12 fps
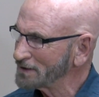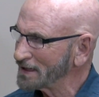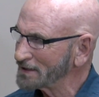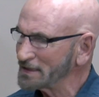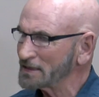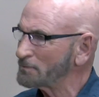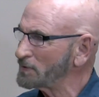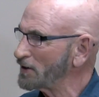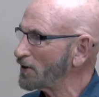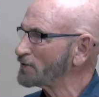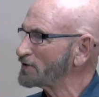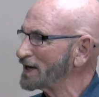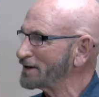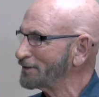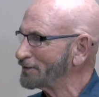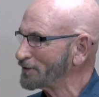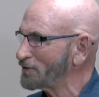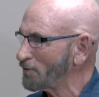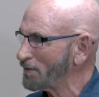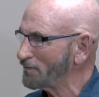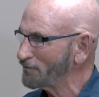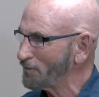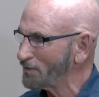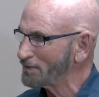did the PR thing on the Corps
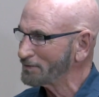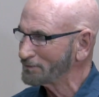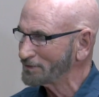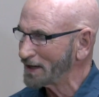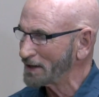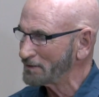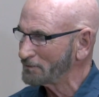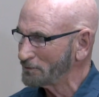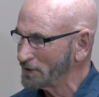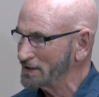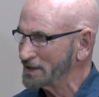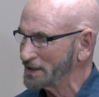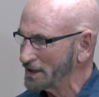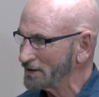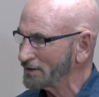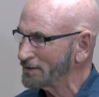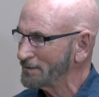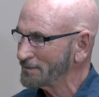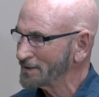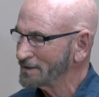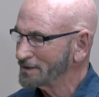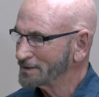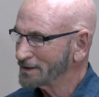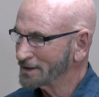before like we did here.
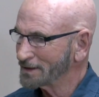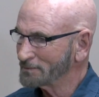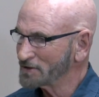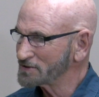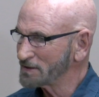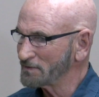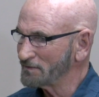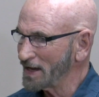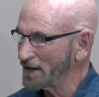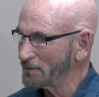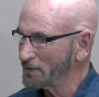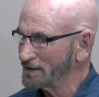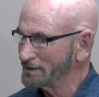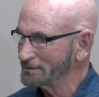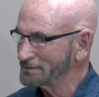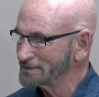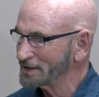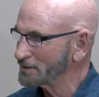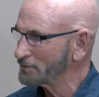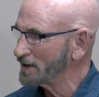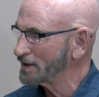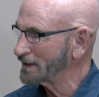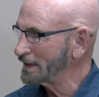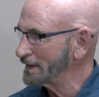Mississippi Valley, we did
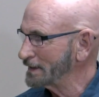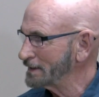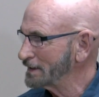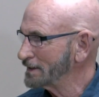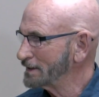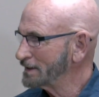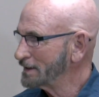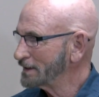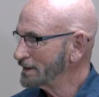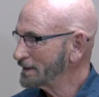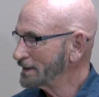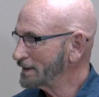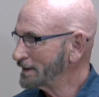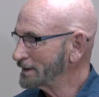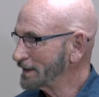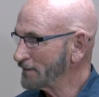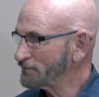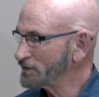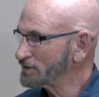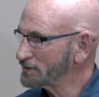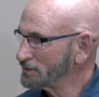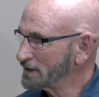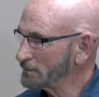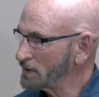a effort
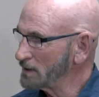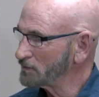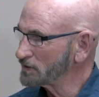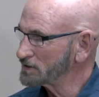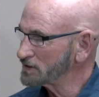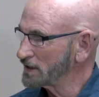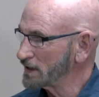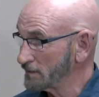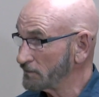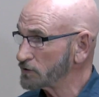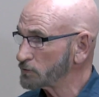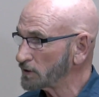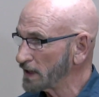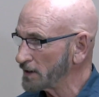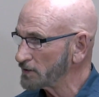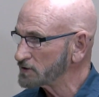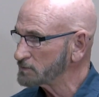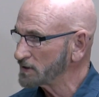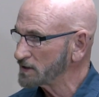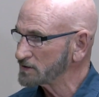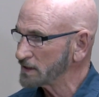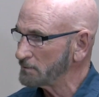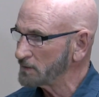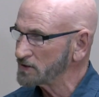to get people to send individual letters because
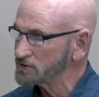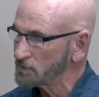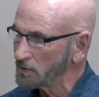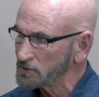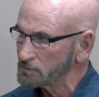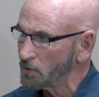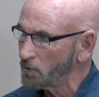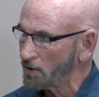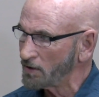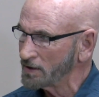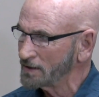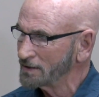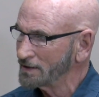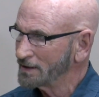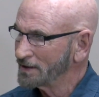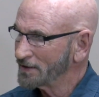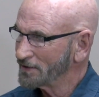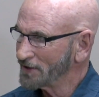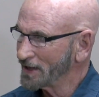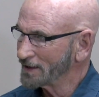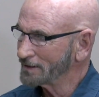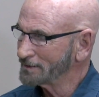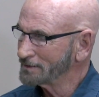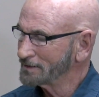that means so much more
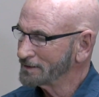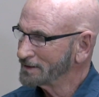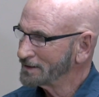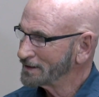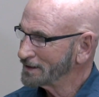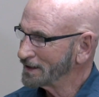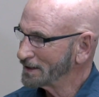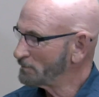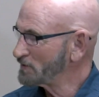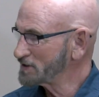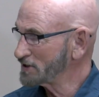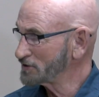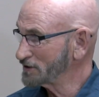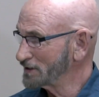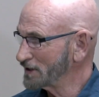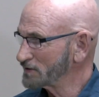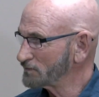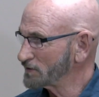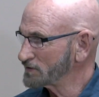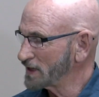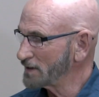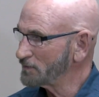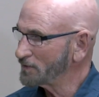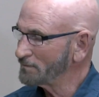than a petition does, for
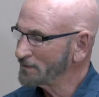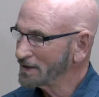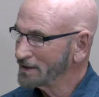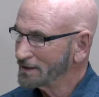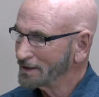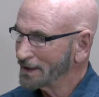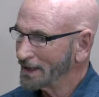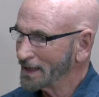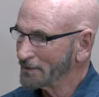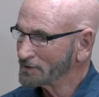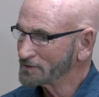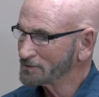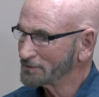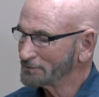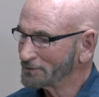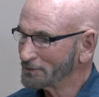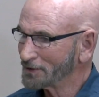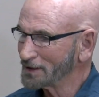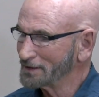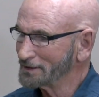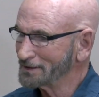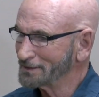example. And it was really